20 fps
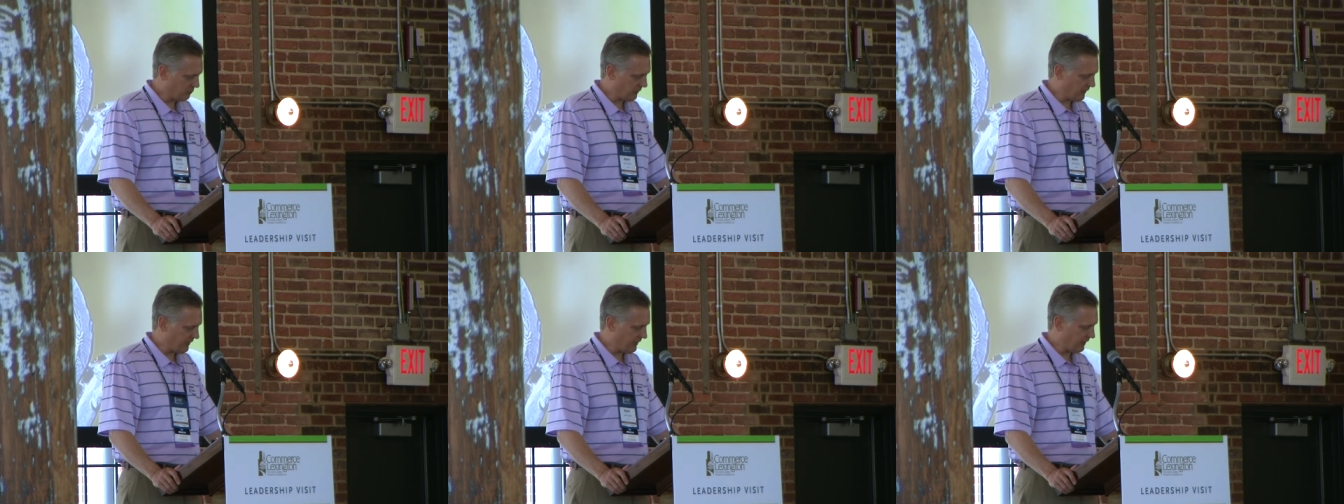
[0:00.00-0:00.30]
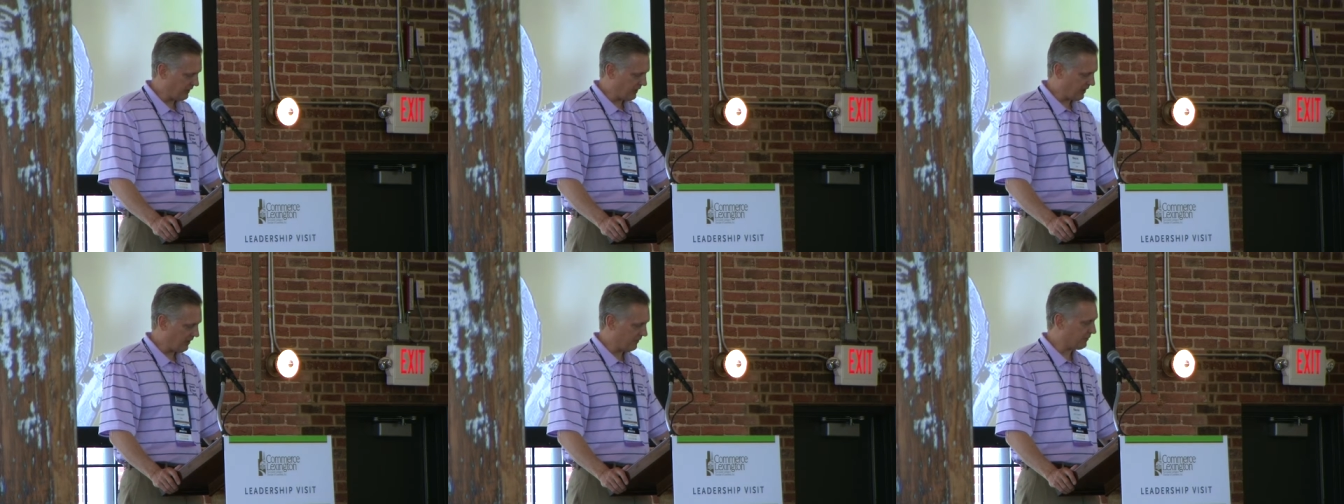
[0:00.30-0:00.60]
as we
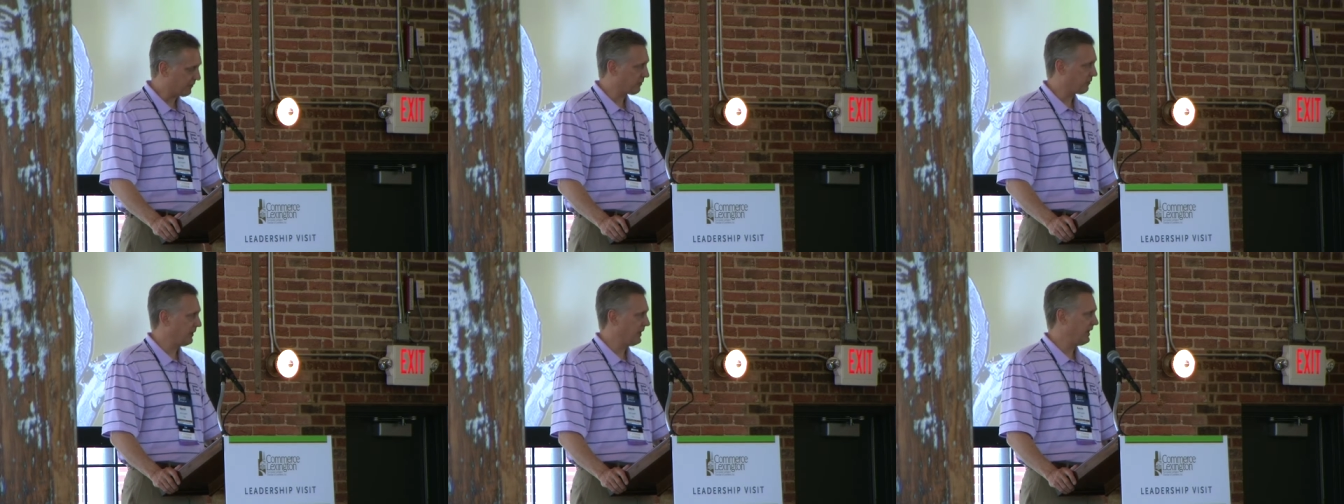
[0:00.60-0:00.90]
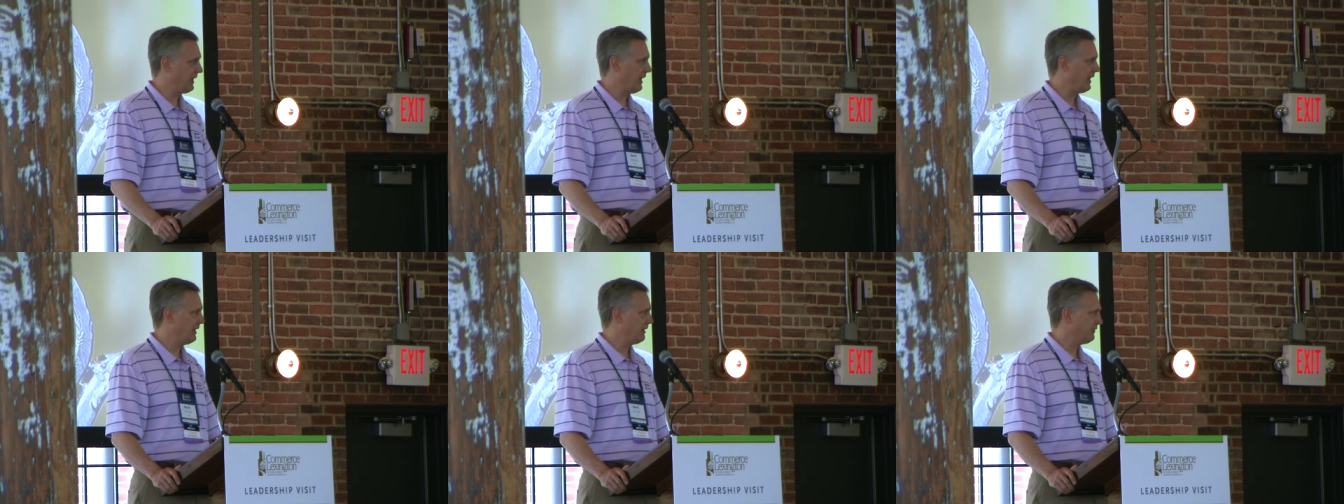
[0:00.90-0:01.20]
kick off
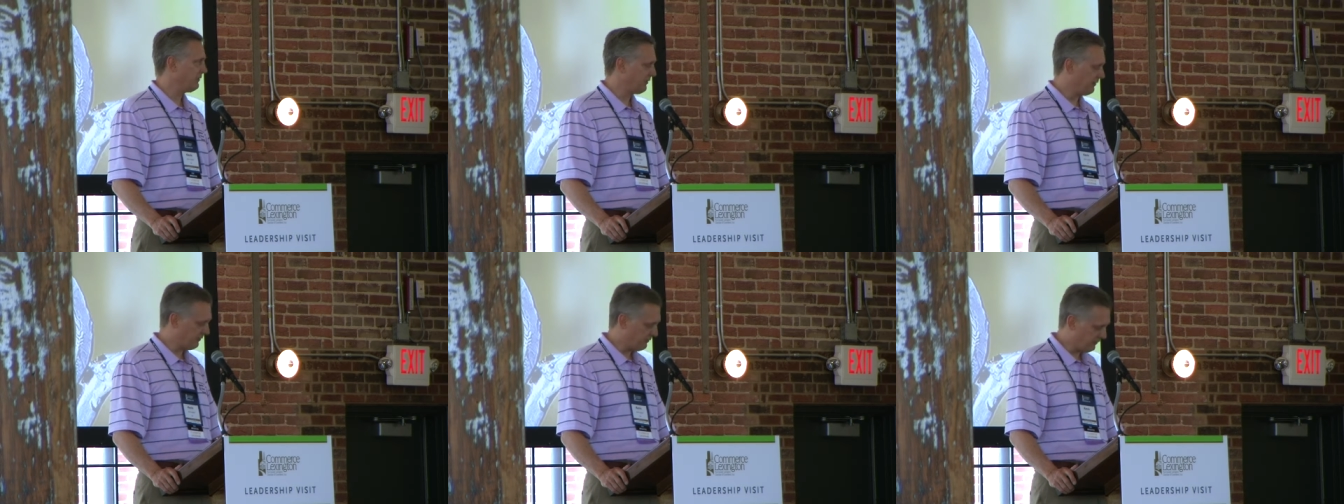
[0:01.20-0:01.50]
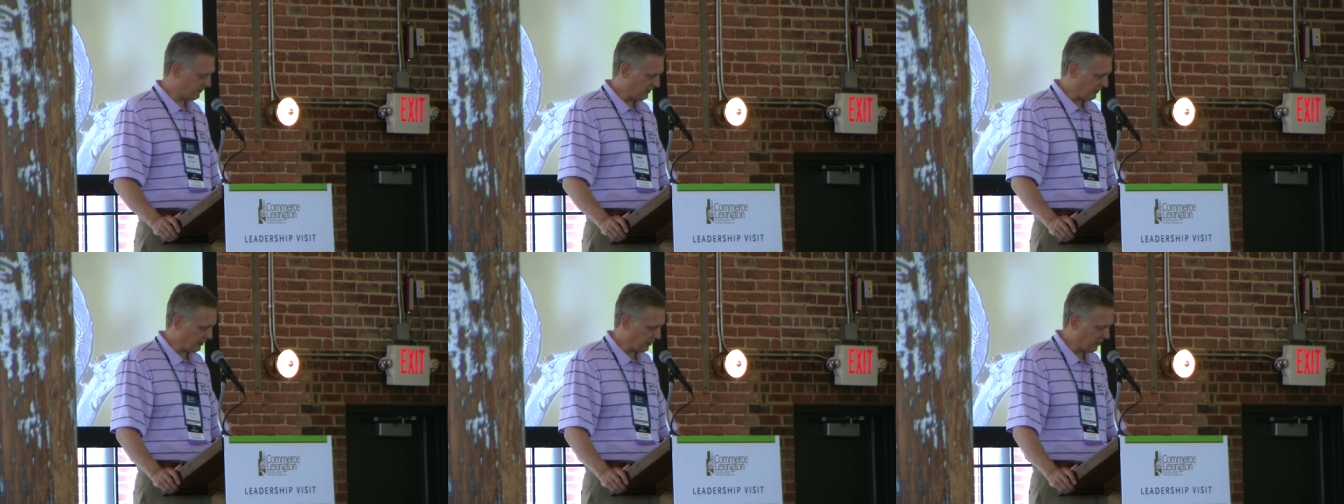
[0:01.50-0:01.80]
3 days
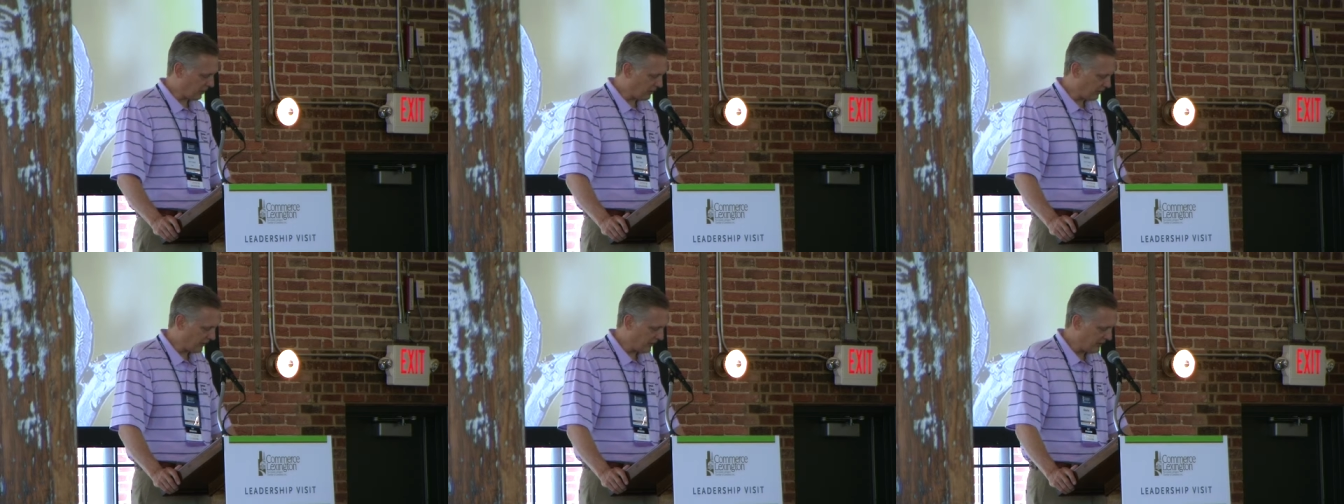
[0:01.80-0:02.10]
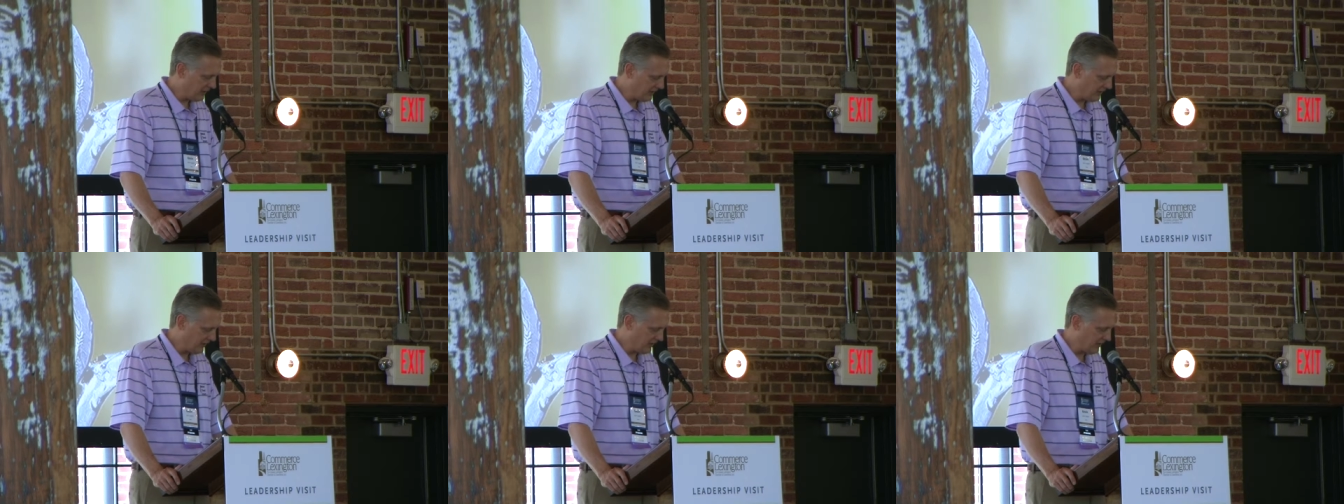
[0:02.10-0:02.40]
of
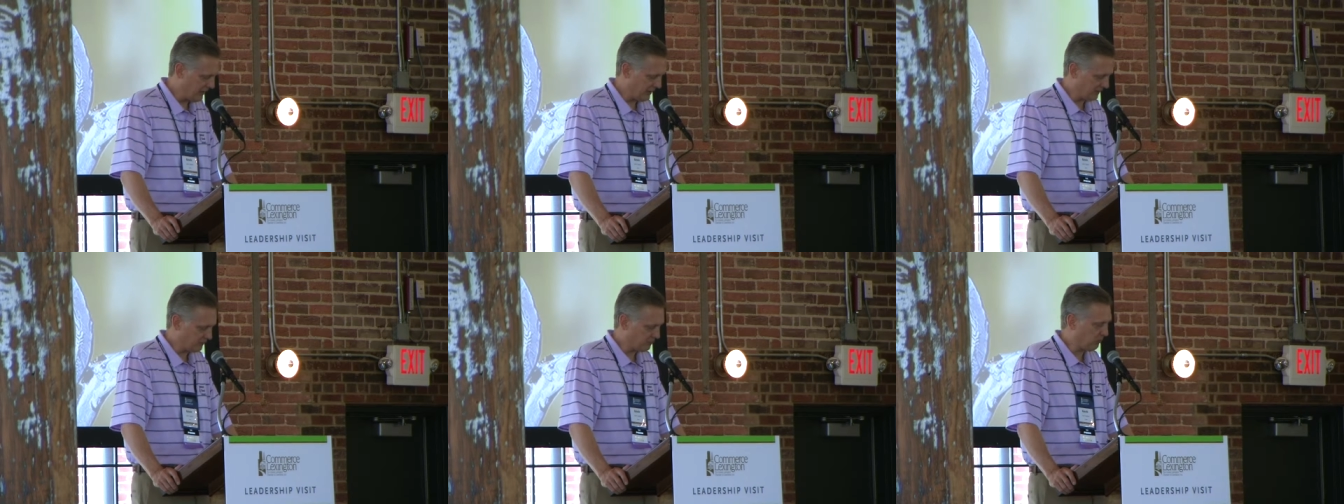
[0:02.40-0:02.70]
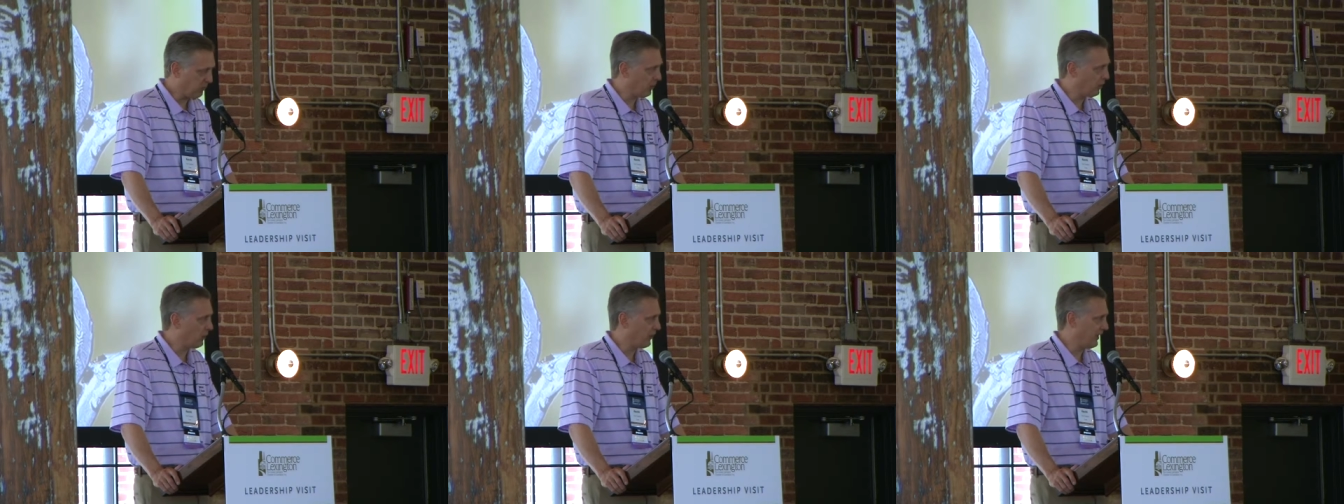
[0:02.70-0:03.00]
learning and
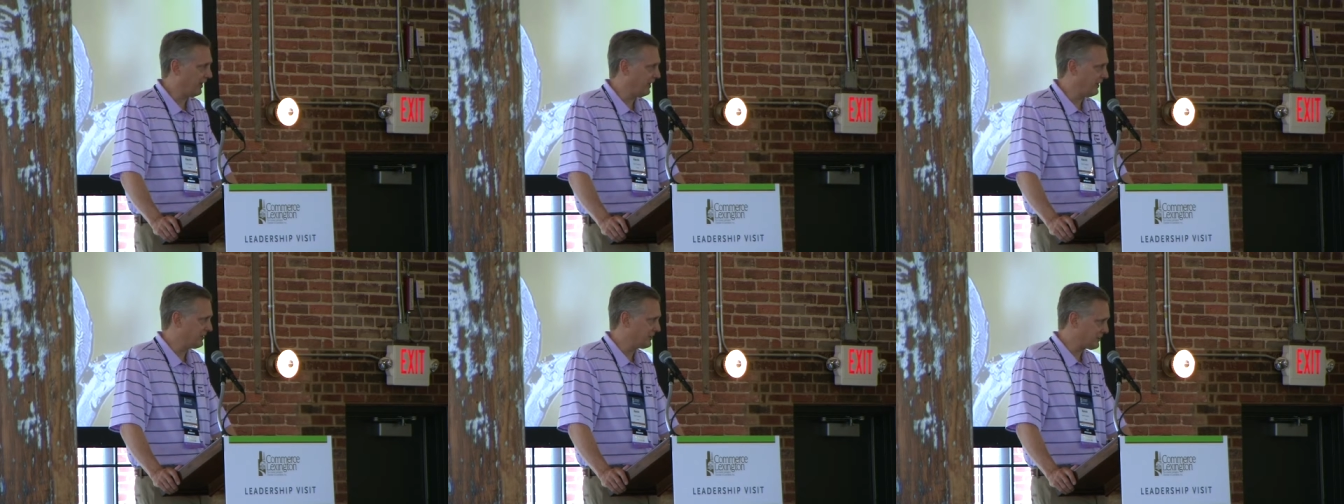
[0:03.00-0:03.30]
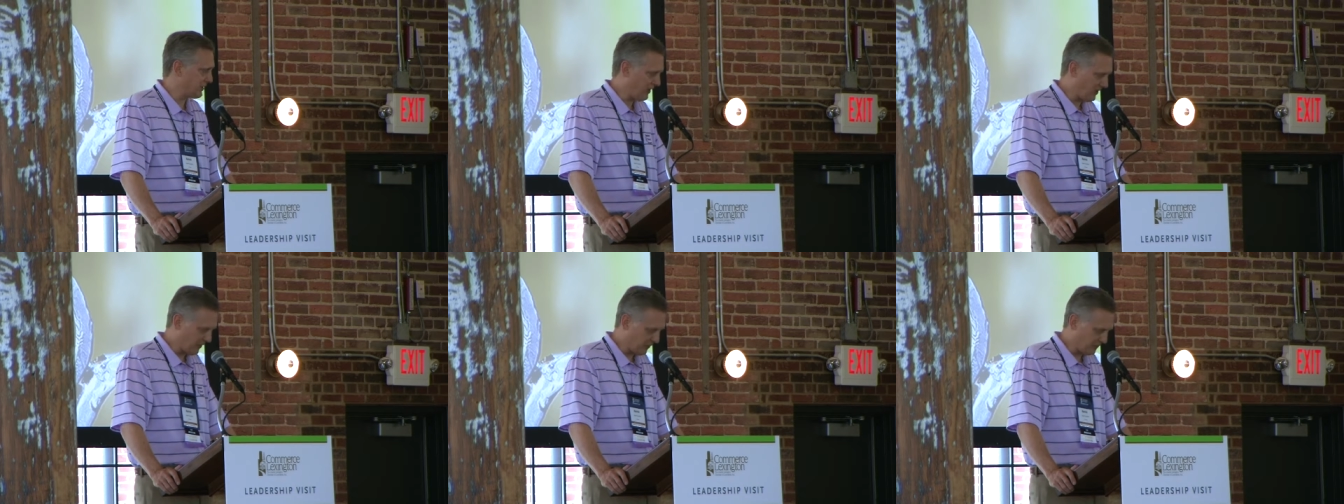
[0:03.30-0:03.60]
exploring
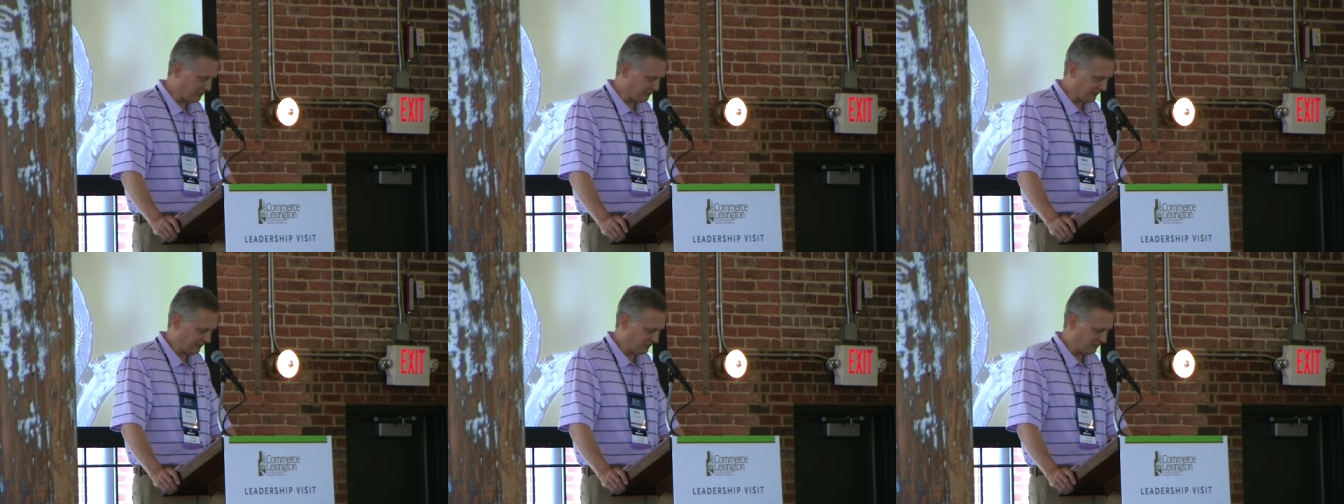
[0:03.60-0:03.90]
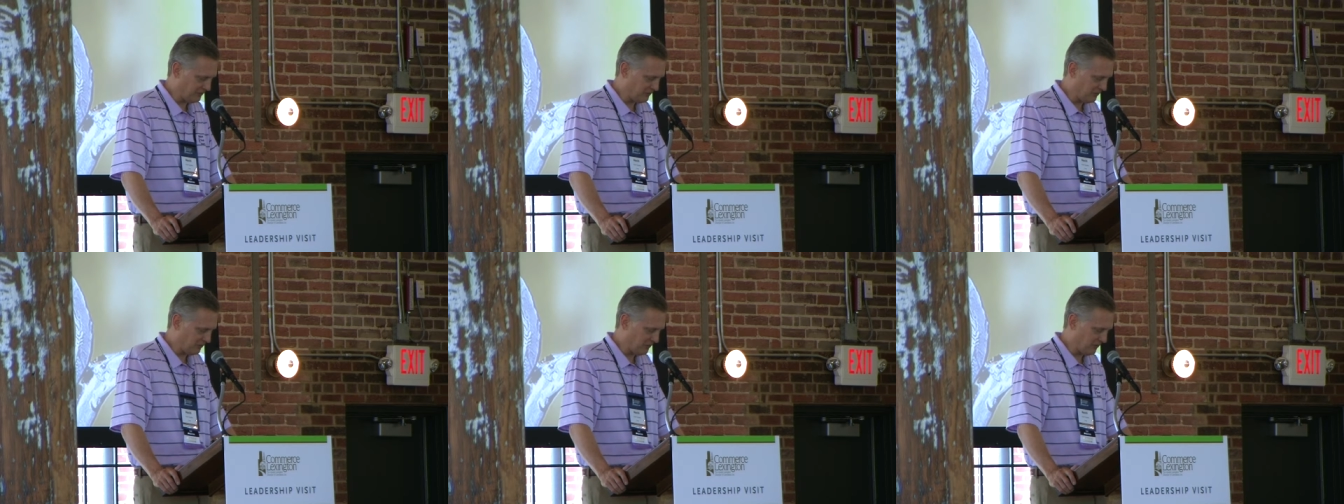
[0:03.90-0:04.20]
in
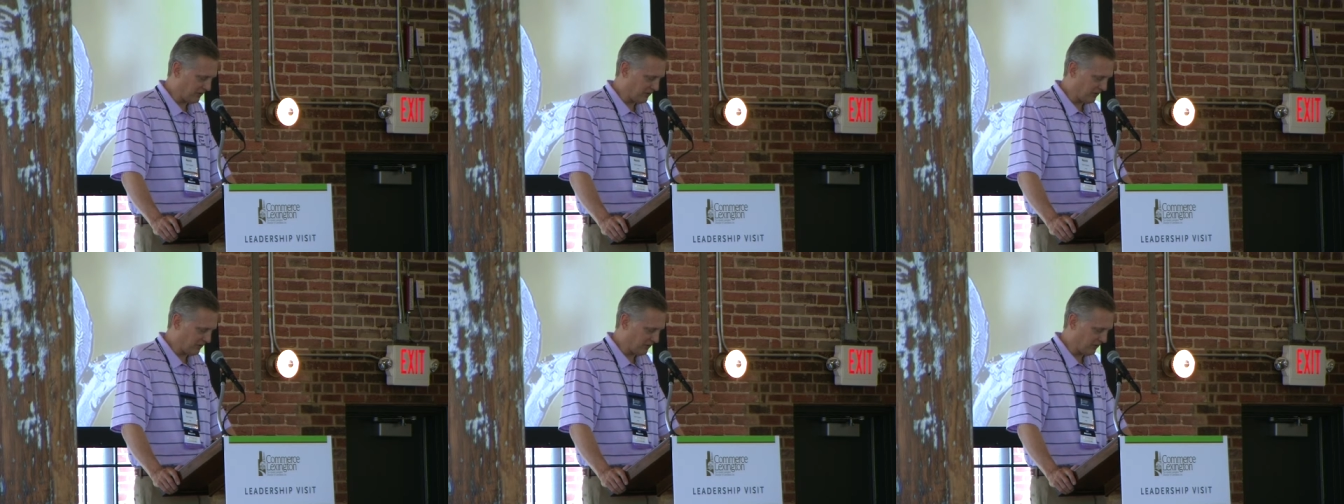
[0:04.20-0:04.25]
Charleston,